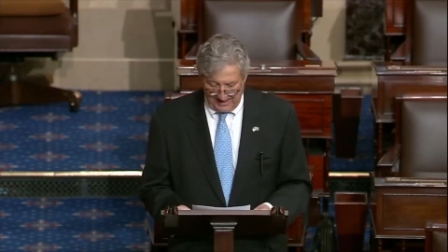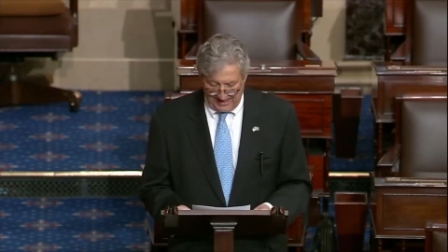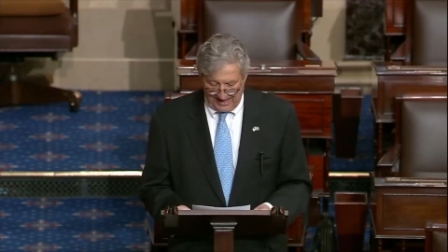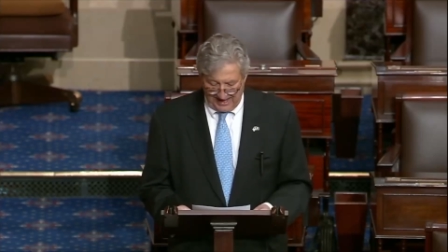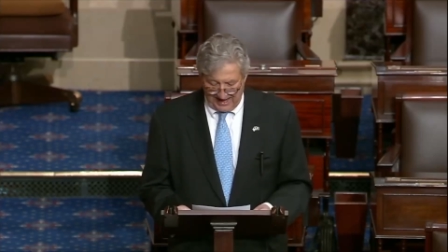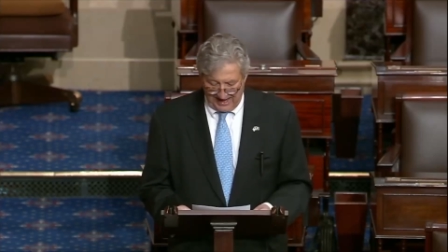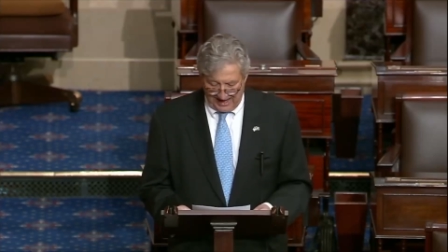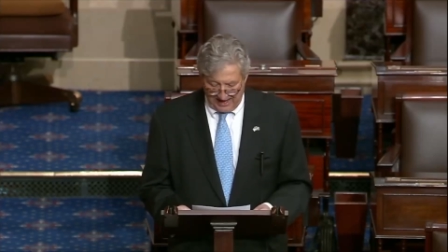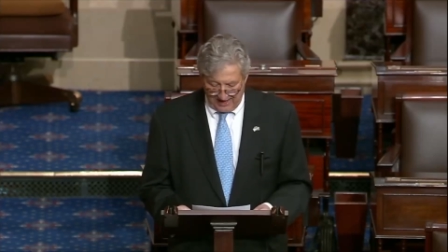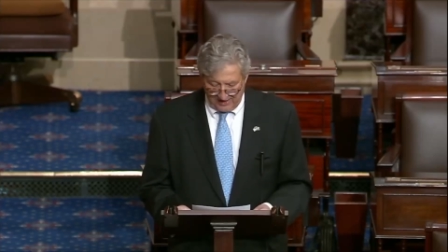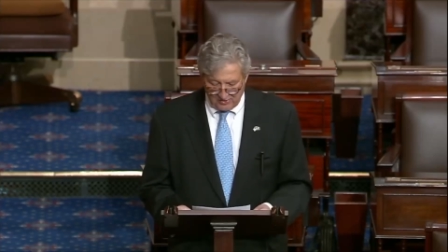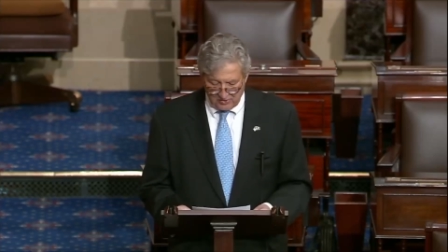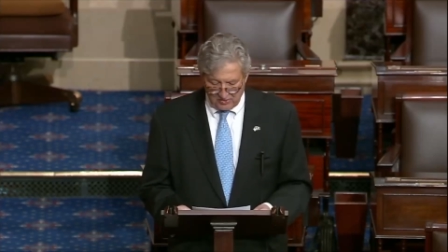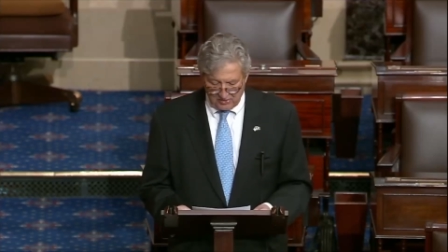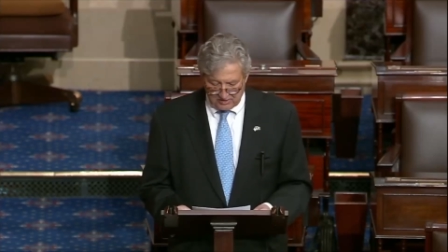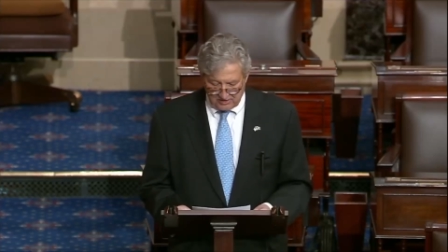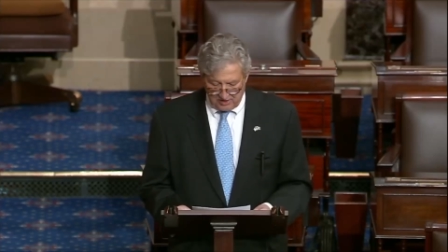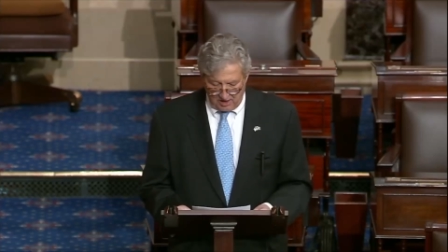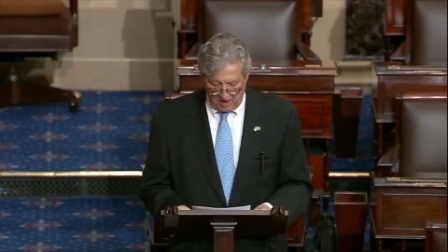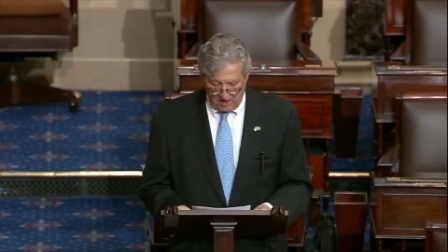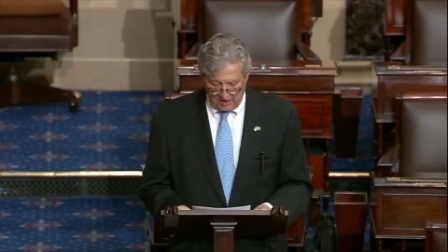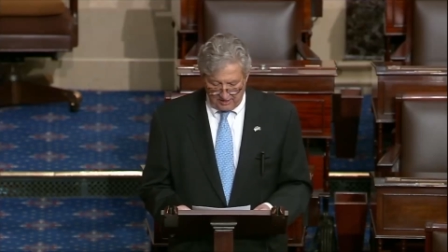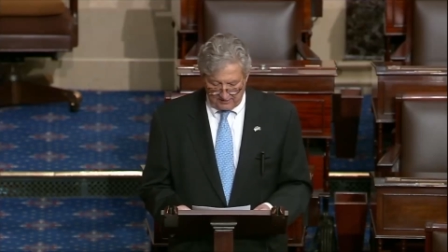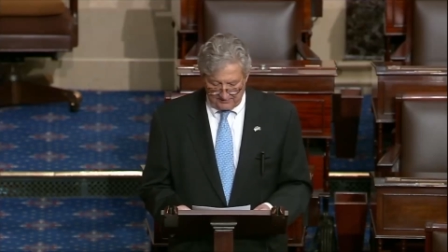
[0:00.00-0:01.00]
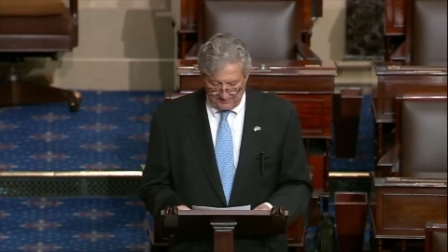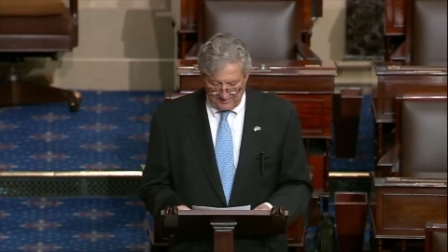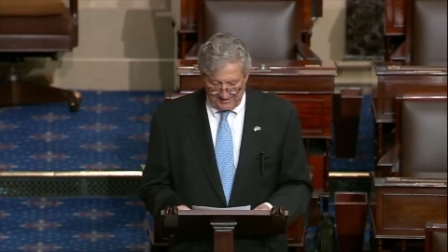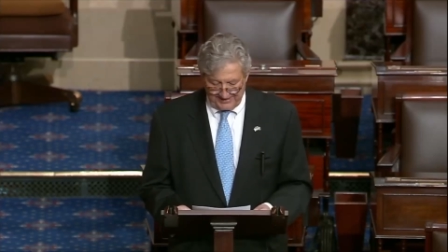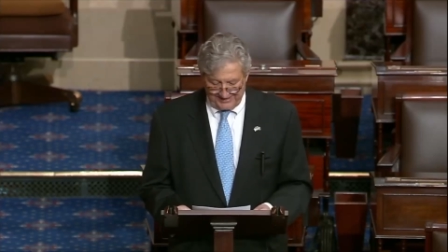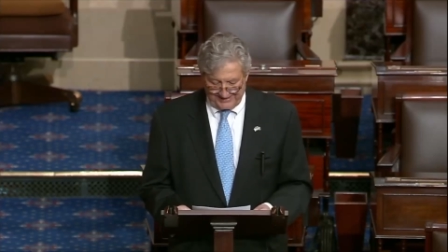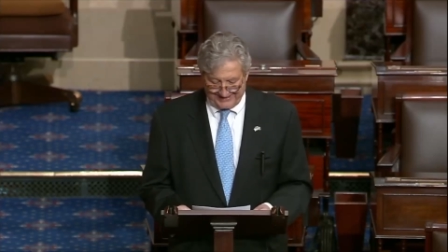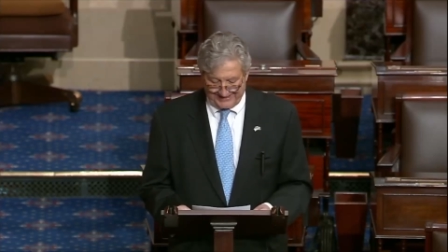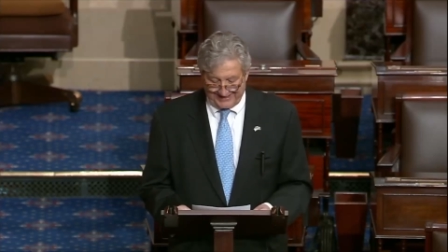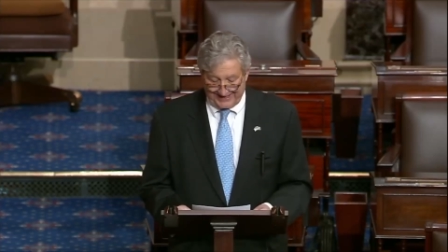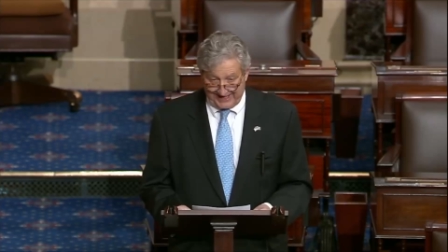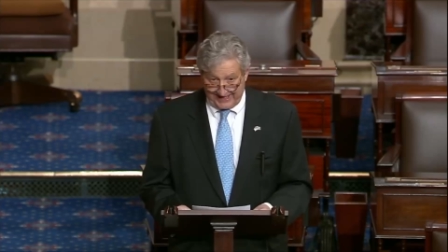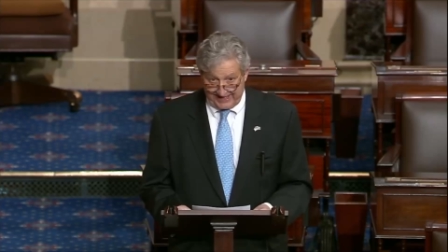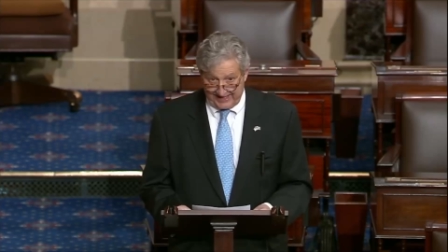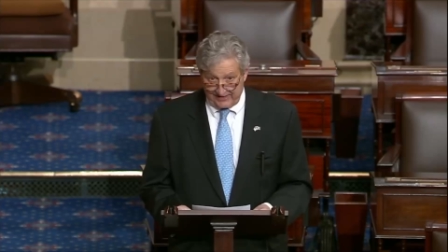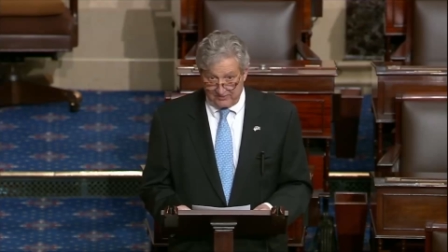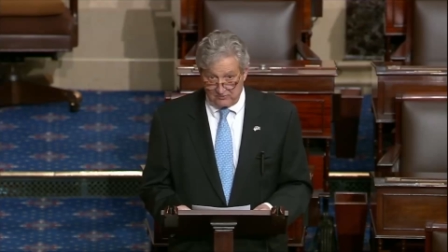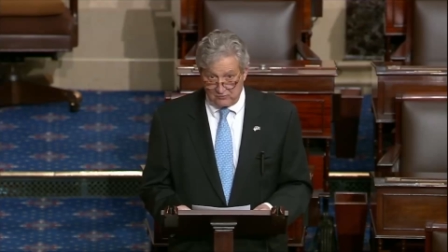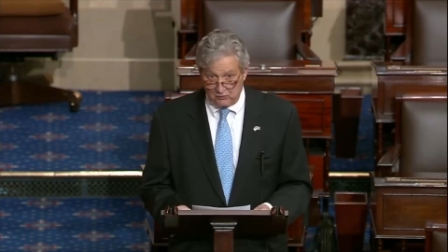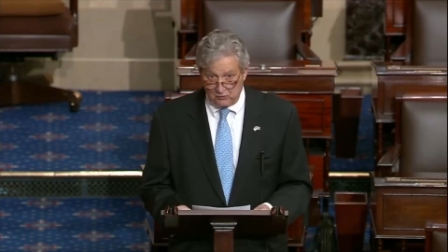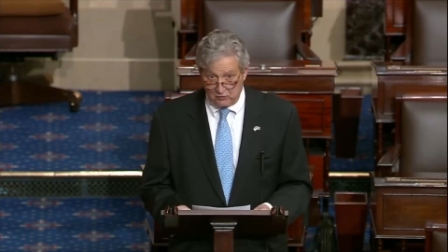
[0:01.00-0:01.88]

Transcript: our economy can't